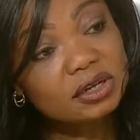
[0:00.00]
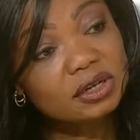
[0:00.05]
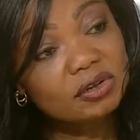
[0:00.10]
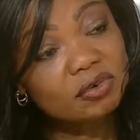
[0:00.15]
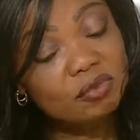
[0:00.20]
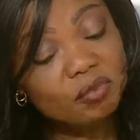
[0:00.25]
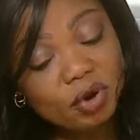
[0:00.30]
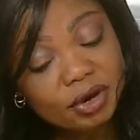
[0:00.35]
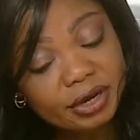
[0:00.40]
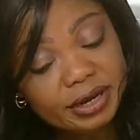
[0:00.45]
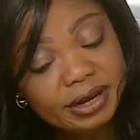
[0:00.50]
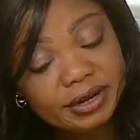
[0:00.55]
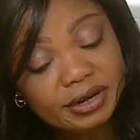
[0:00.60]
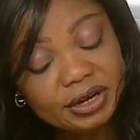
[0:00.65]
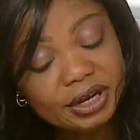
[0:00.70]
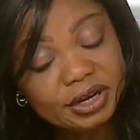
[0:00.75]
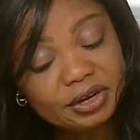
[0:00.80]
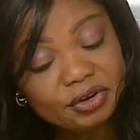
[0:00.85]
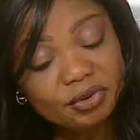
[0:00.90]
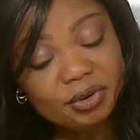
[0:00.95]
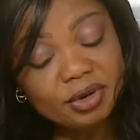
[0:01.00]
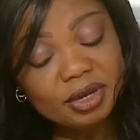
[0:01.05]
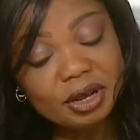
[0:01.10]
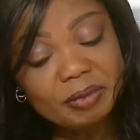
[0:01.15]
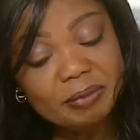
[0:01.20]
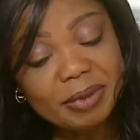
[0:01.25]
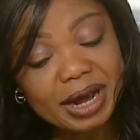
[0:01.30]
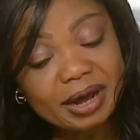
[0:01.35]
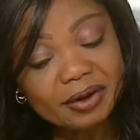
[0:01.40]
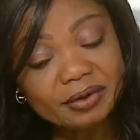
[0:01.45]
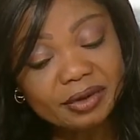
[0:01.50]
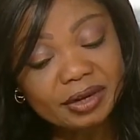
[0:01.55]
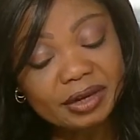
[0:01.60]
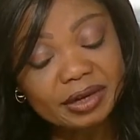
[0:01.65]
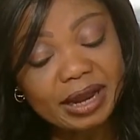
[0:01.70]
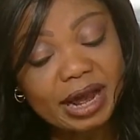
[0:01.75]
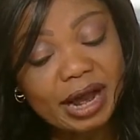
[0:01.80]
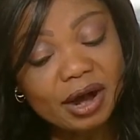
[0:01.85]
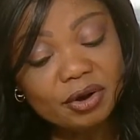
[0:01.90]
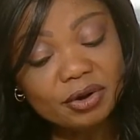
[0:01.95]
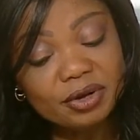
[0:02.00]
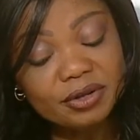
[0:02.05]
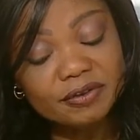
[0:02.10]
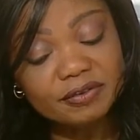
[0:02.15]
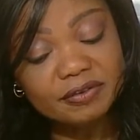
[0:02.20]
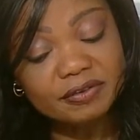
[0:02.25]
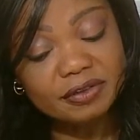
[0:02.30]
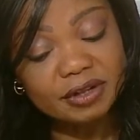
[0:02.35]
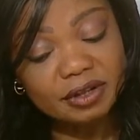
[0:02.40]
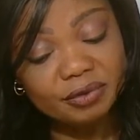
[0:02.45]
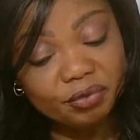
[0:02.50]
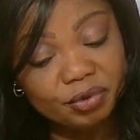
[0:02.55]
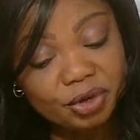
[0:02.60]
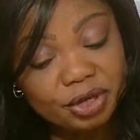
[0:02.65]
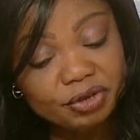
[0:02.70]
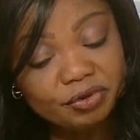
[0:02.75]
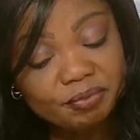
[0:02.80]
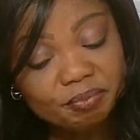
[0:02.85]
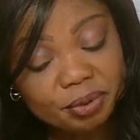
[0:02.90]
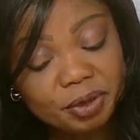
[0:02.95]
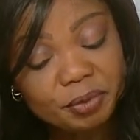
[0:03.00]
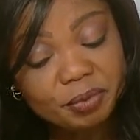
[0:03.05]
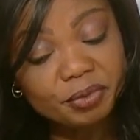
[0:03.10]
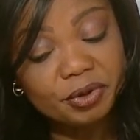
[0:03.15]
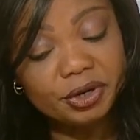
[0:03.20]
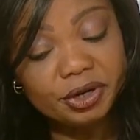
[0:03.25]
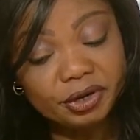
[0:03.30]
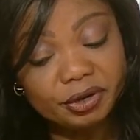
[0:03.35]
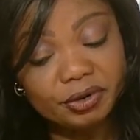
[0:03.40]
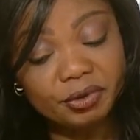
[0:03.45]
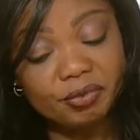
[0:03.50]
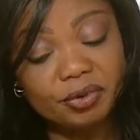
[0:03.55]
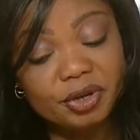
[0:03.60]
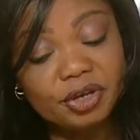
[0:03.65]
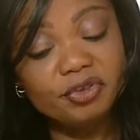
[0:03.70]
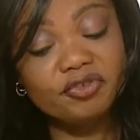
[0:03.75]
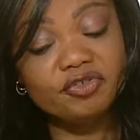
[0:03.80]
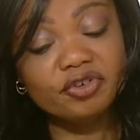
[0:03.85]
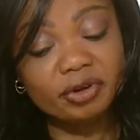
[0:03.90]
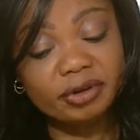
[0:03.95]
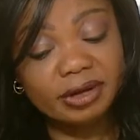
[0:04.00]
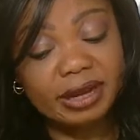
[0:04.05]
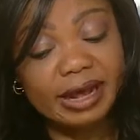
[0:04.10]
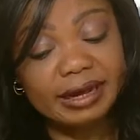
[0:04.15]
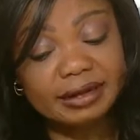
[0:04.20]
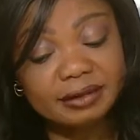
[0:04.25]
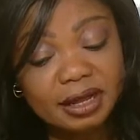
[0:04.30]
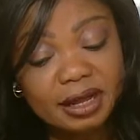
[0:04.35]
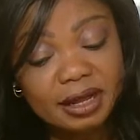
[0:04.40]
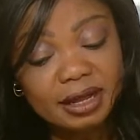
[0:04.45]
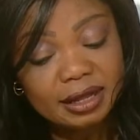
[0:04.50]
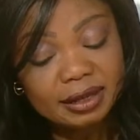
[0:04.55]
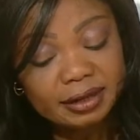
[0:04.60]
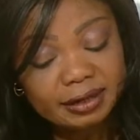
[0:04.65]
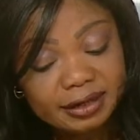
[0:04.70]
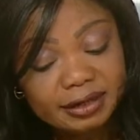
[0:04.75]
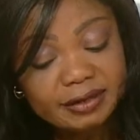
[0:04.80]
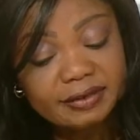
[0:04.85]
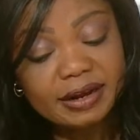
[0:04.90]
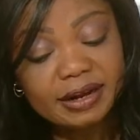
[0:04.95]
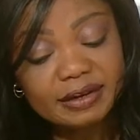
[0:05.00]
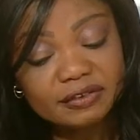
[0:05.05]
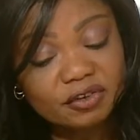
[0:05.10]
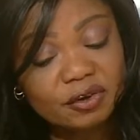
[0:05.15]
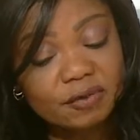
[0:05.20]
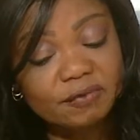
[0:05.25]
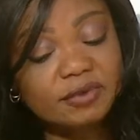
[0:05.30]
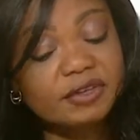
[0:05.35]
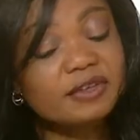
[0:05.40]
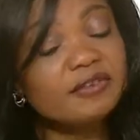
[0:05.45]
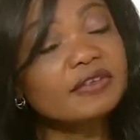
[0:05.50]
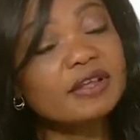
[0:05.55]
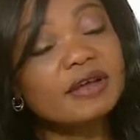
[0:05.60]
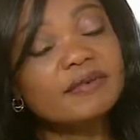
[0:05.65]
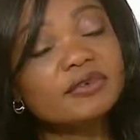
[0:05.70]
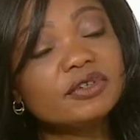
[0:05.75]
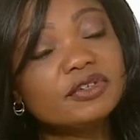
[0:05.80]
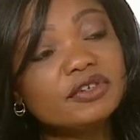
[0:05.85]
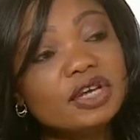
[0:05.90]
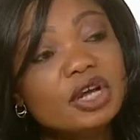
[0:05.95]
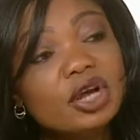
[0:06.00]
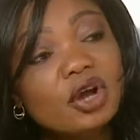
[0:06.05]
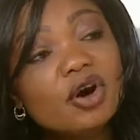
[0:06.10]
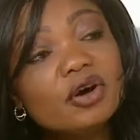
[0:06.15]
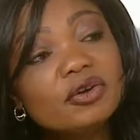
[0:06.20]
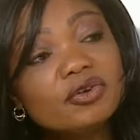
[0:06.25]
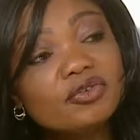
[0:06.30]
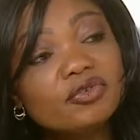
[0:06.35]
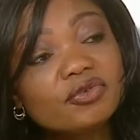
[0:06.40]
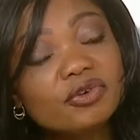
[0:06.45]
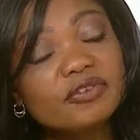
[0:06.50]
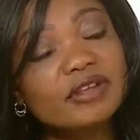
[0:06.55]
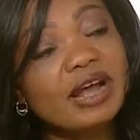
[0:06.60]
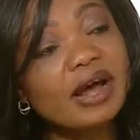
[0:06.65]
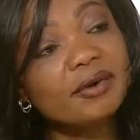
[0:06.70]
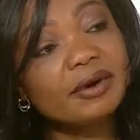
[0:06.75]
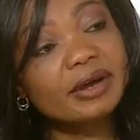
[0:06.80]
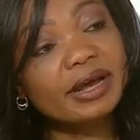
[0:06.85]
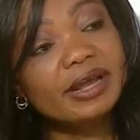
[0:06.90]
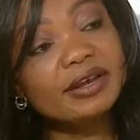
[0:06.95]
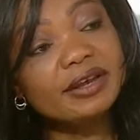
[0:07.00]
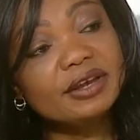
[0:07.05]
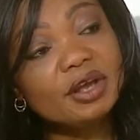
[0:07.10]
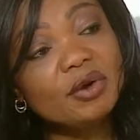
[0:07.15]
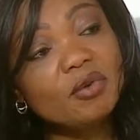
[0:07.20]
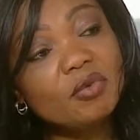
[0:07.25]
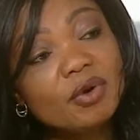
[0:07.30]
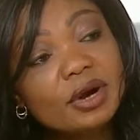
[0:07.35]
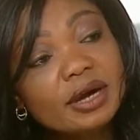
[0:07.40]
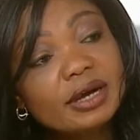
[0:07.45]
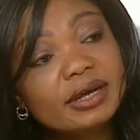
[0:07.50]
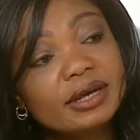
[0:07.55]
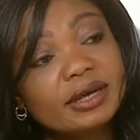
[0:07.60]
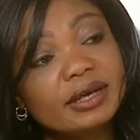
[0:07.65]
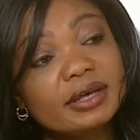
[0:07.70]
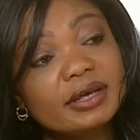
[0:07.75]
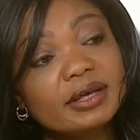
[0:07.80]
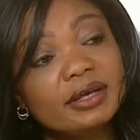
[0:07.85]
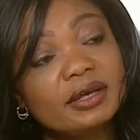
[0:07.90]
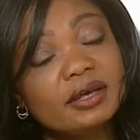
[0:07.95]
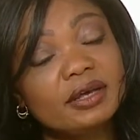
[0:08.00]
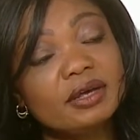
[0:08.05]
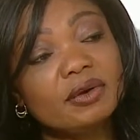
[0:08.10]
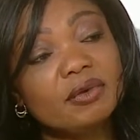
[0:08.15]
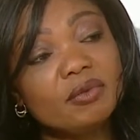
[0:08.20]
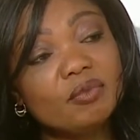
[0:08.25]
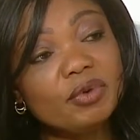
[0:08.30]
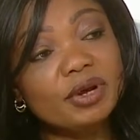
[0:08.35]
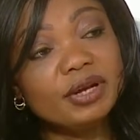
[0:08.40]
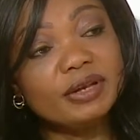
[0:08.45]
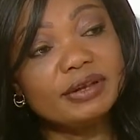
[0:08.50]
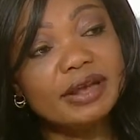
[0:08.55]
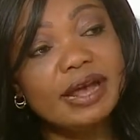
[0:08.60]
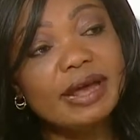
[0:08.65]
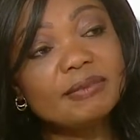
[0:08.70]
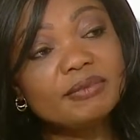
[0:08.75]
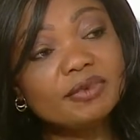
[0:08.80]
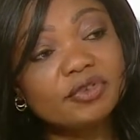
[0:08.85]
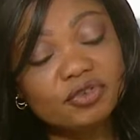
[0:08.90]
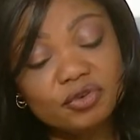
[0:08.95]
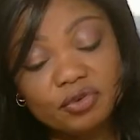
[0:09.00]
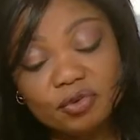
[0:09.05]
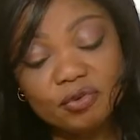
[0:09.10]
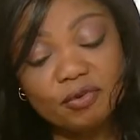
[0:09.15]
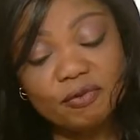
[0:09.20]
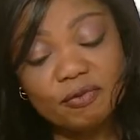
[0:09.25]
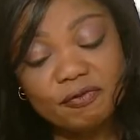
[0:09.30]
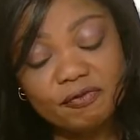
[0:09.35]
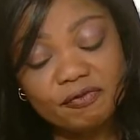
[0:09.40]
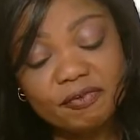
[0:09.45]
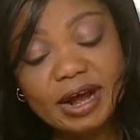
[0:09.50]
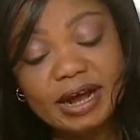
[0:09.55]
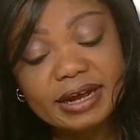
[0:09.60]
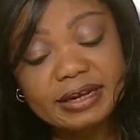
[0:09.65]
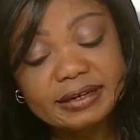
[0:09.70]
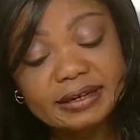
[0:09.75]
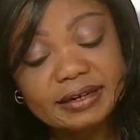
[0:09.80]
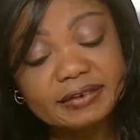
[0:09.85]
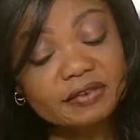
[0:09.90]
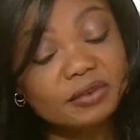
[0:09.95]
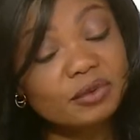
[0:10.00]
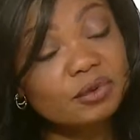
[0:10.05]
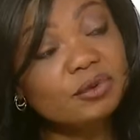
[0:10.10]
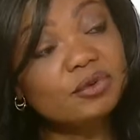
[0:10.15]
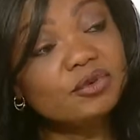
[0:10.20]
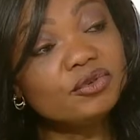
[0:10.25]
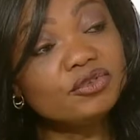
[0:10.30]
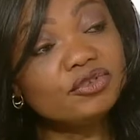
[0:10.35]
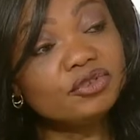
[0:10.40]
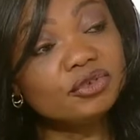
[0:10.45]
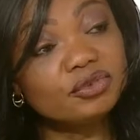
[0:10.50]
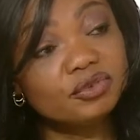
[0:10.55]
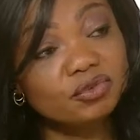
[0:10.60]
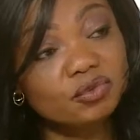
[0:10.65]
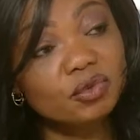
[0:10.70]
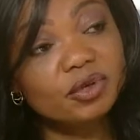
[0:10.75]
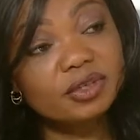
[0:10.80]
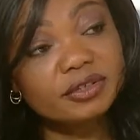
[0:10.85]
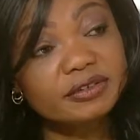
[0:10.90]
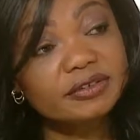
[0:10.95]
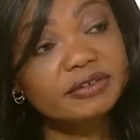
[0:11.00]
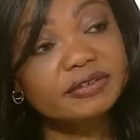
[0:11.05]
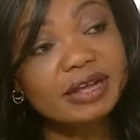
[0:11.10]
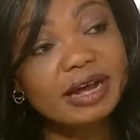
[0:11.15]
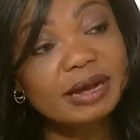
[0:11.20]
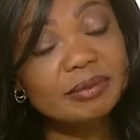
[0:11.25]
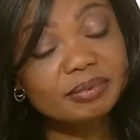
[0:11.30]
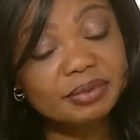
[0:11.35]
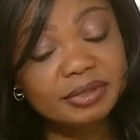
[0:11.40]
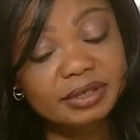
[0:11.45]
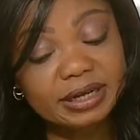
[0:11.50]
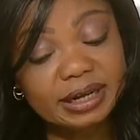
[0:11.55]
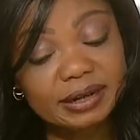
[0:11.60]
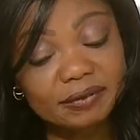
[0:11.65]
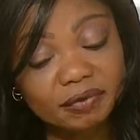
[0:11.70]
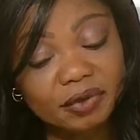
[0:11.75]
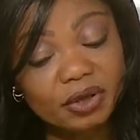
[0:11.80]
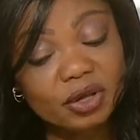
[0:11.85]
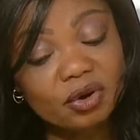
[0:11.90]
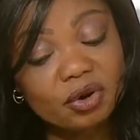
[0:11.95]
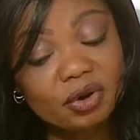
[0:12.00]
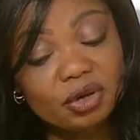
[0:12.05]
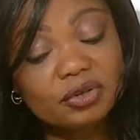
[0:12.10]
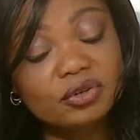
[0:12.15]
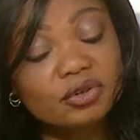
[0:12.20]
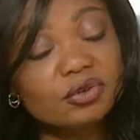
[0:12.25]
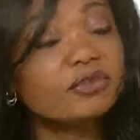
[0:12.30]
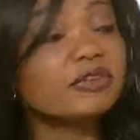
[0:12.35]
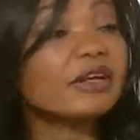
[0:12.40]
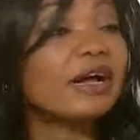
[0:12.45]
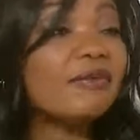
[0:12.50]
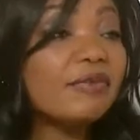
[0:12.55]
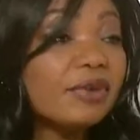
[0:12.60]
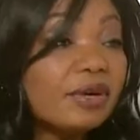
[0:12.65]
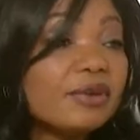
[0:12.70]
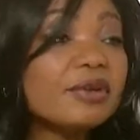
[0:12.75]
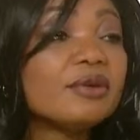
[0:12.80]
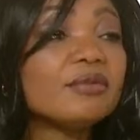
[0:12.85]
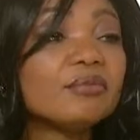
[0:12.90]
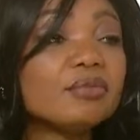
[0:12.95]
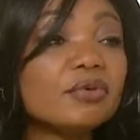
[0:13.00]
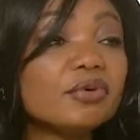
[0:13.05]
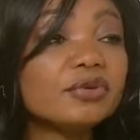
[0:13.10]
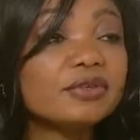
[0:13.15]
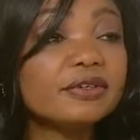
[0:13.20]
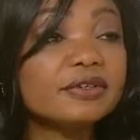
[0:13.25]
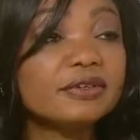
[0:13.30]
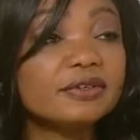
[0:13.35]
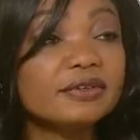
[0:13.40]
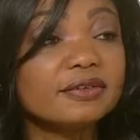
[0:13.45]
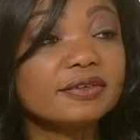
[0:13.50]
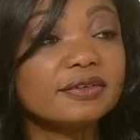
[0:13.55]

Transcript: What are they doing about it? How is the people in the region, like leaders of these 17 countries, how can they work with them to find a solution to what is happening? I think all those are very important.